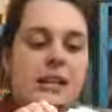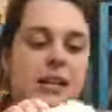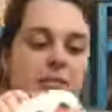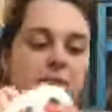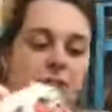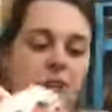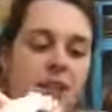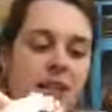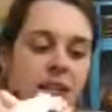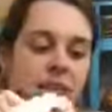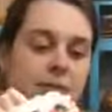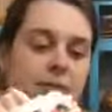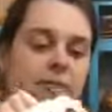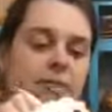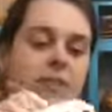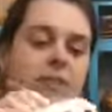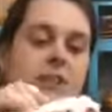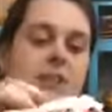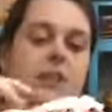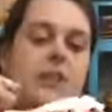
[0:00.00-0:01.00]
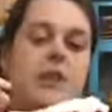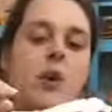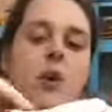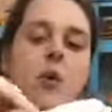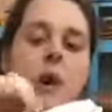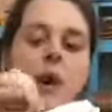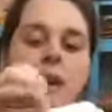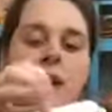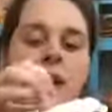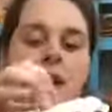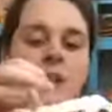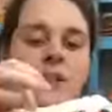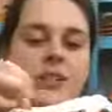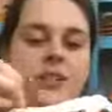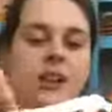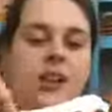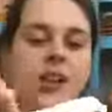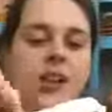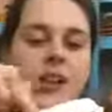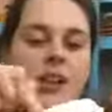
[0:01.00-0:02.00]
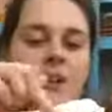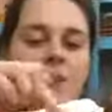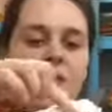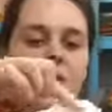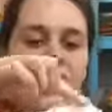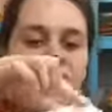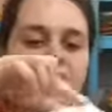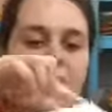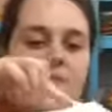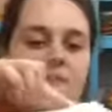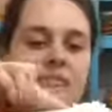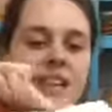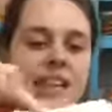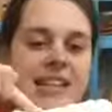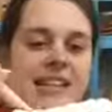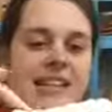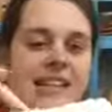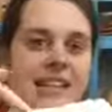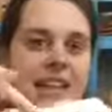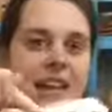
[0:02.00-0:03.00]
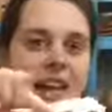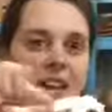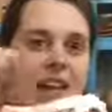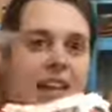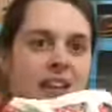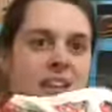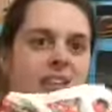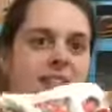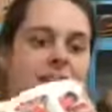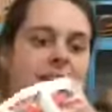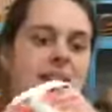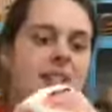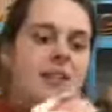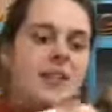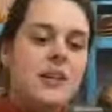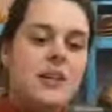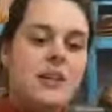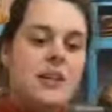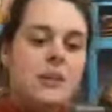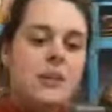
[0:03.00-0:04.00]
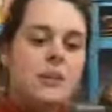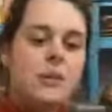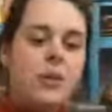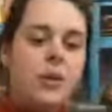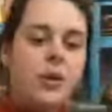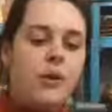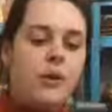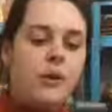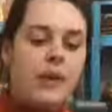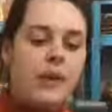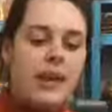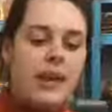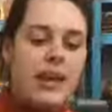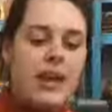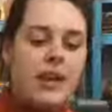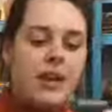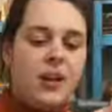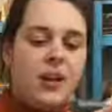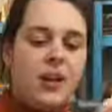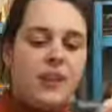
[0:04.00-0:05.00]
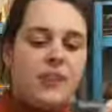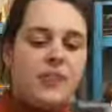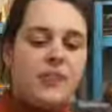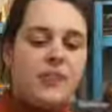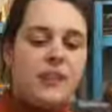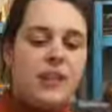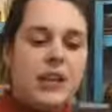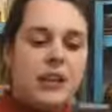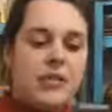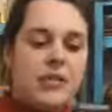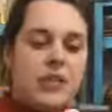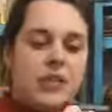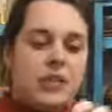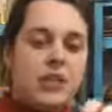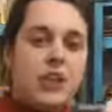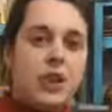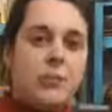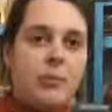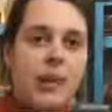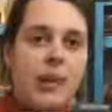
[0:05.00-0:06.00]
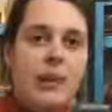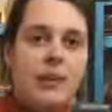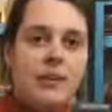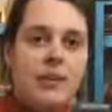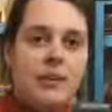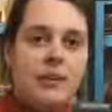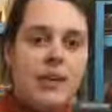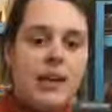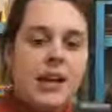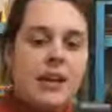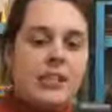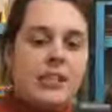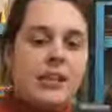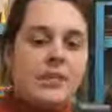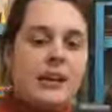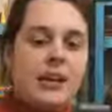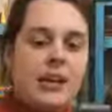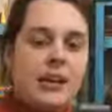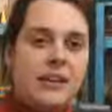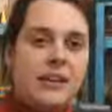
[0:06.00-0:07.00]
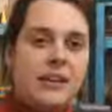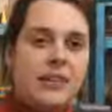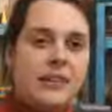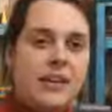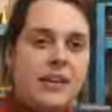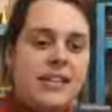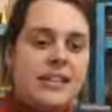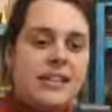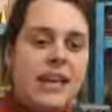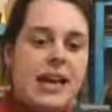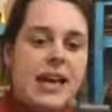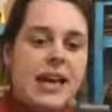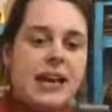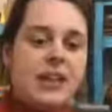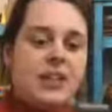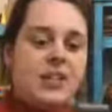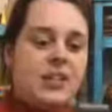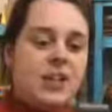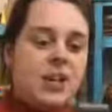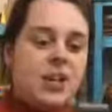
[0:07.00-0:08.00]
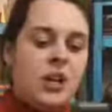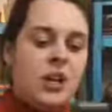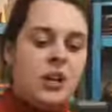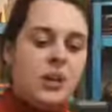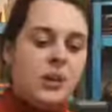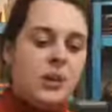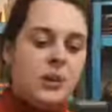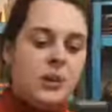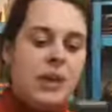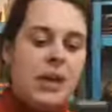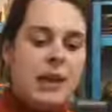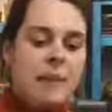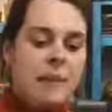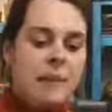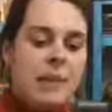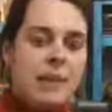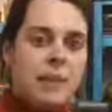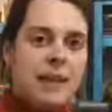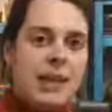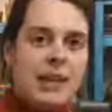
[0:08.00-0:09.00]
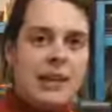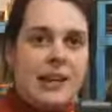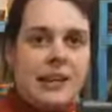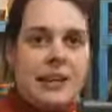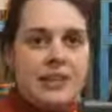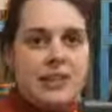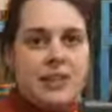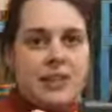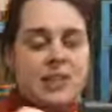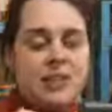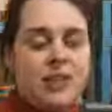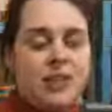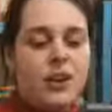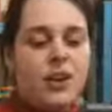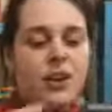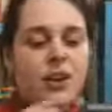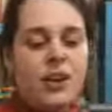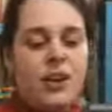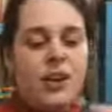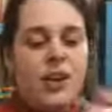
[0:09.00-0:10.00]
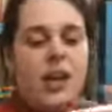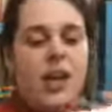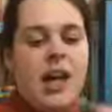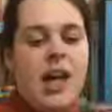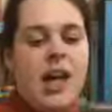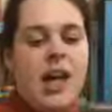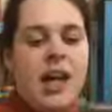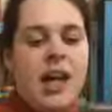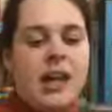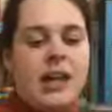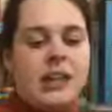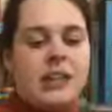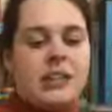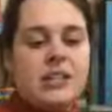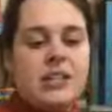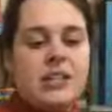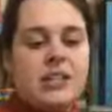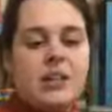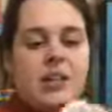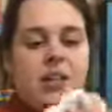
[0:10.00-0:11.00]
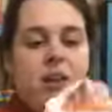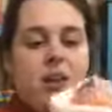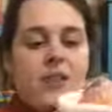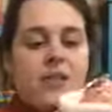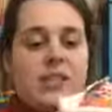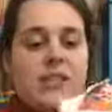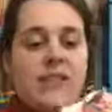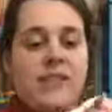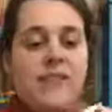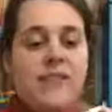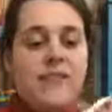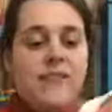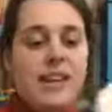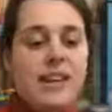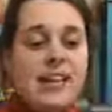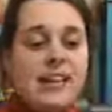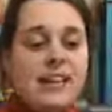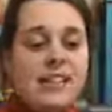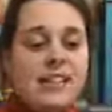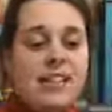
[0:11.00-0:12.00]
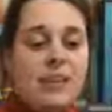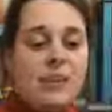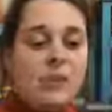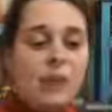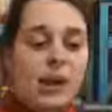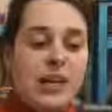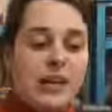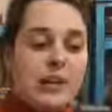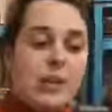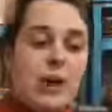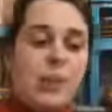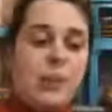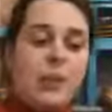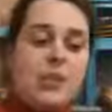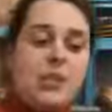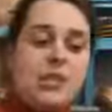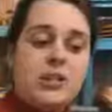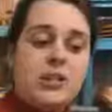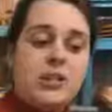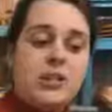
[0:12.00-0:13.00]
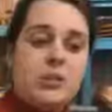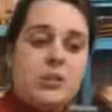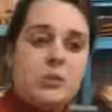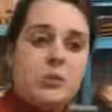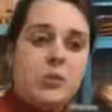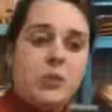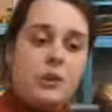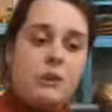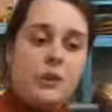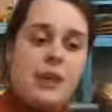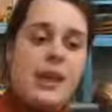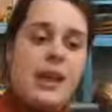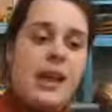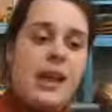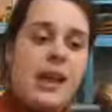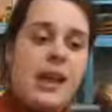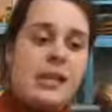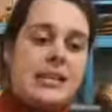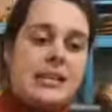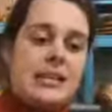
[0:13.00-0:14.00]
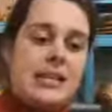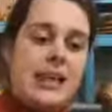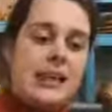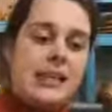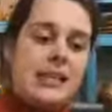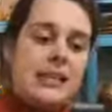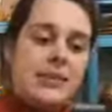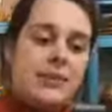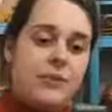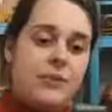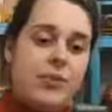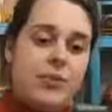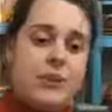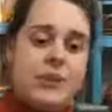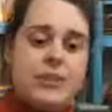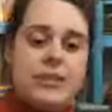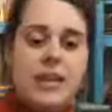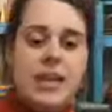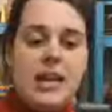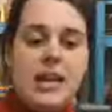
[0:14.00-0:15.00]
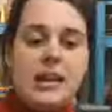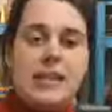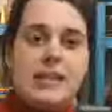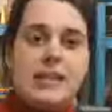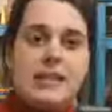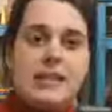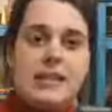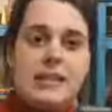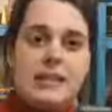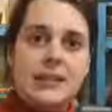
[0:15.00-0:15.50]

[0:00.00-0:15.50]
Few differences though. It has got lovely fleecy edges, so all around the leg cuffs and around the tummy. It's a lovely little fleece edge, so it'll keep baby nice and snug, and obviously fleece wicks away moisture, so there'll be less leaks from around the sides.